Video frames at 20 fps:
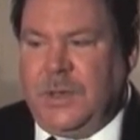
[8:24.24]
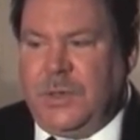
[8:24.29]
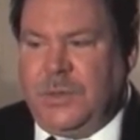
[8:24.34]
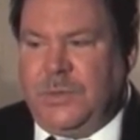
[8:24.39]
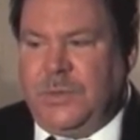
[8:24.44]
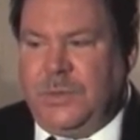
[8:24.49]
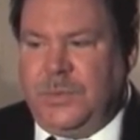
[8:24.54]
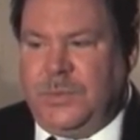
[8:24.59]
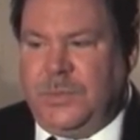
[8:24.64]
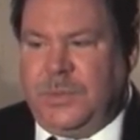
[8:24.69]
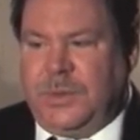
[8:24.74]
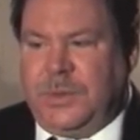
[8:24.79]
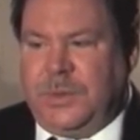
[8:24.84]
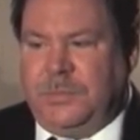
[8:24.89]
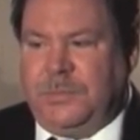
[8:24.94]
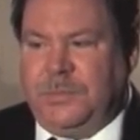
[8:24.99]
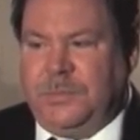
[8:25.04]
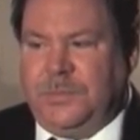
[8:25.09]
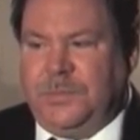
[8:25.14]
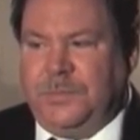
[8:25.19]

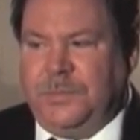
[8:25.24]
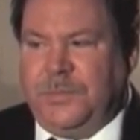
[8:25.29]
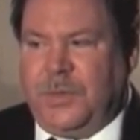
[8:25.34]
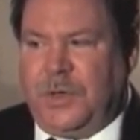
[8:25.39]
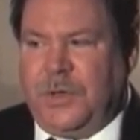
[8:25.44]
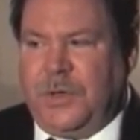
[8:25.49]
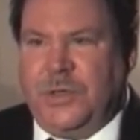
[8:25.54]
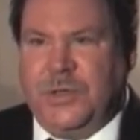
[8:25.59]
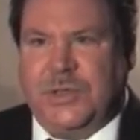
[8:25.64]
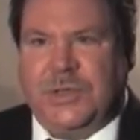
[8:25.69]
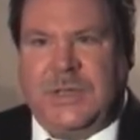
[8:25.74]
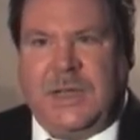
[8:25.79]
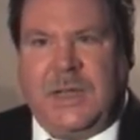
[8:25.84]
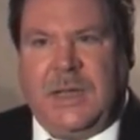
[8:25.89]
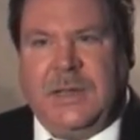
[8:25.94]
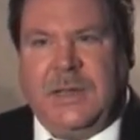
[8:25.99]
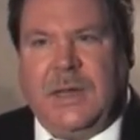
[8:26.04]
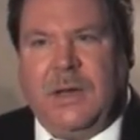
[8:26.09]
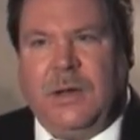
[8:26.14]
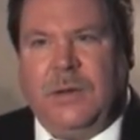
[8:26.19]
to
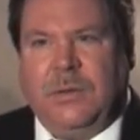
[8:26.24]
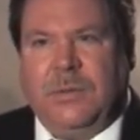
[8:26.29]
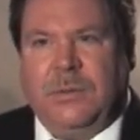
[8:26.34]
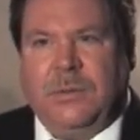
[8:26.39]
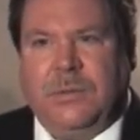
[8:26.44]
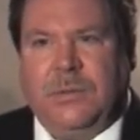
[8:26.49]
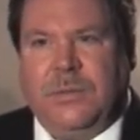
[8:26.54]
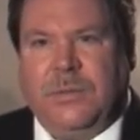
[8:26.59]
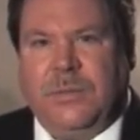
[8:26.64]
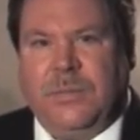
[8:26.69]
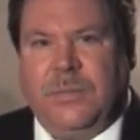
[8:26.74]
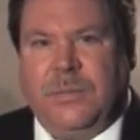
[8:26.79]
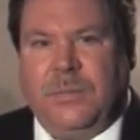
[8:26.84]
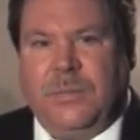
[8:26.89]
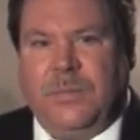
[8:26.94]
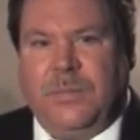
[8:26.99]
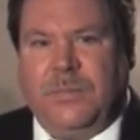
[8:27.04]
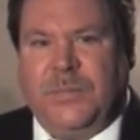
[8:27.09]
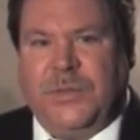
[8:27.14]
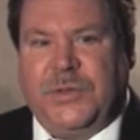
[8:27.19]
understand how
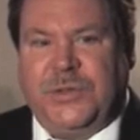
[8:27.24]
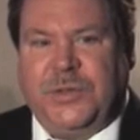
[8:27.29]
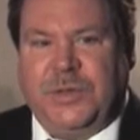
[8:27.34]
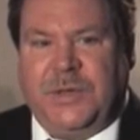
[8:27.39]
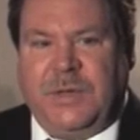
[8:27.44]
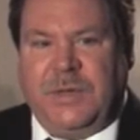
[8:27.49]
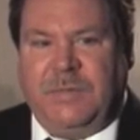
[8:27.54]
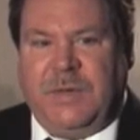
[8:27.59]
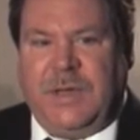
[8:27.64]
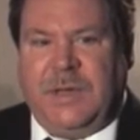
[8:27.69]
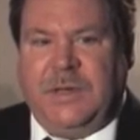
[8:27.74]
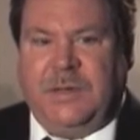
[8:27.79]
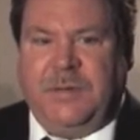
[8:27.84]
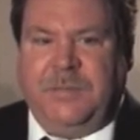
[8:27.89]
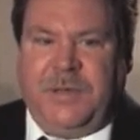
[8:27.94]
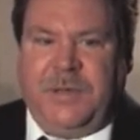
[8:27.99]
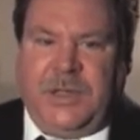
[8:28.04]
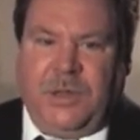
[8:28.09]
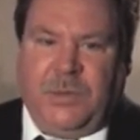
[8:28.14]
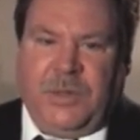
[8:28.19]
the turning vane
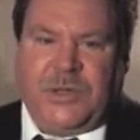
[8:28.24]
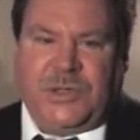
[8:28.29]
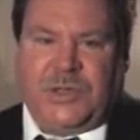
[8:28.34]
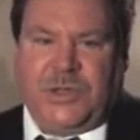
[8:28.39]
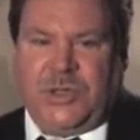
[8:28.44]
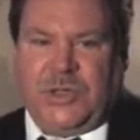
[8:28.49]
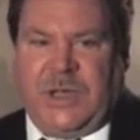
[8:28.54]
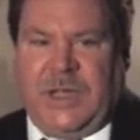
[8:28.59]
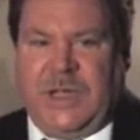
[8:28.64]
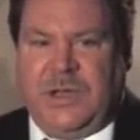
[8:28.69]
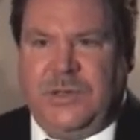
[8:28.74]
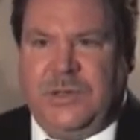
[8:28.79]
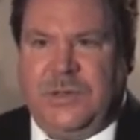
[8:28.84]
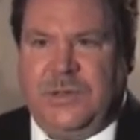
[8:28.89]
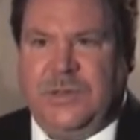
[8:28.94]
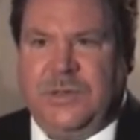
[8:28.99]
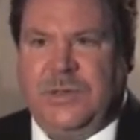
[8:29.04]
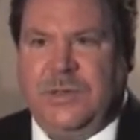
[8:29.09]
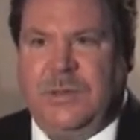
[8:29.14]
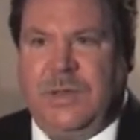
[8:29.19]
configuration
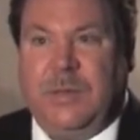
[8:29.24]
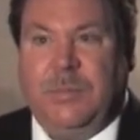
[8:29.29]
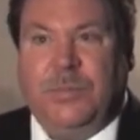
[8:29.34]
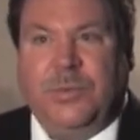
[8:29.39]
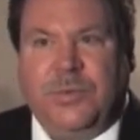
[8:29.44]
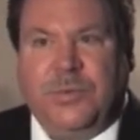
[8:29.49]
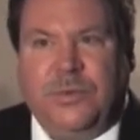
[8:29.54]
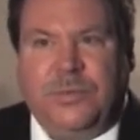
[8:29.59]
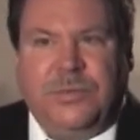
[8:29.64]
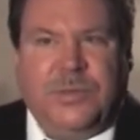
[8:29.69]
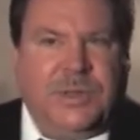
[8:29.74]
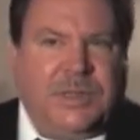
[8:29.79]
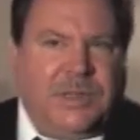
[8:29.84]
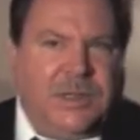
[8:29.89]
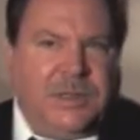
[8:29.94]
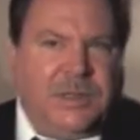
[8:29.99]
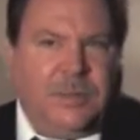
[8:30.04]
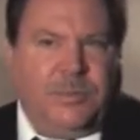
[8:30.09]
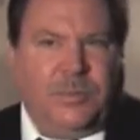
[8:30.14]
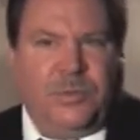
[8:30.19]
changes improved or
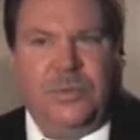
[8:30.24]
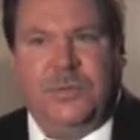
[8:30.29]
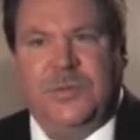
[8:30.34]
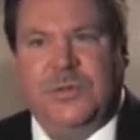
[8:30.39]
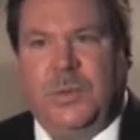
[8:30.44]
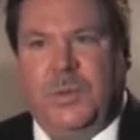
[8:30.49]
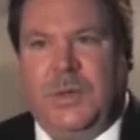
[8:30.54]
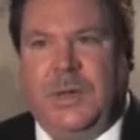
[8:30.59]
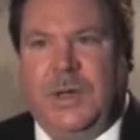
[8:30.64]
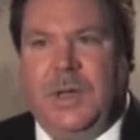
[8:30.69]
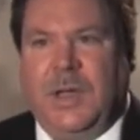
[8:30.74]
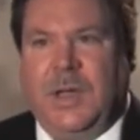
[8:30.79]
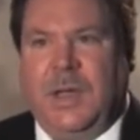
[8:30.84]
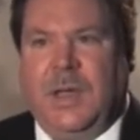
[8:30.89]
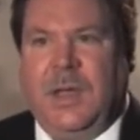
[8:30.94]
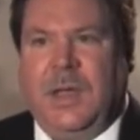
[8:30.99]
didn't improve so well,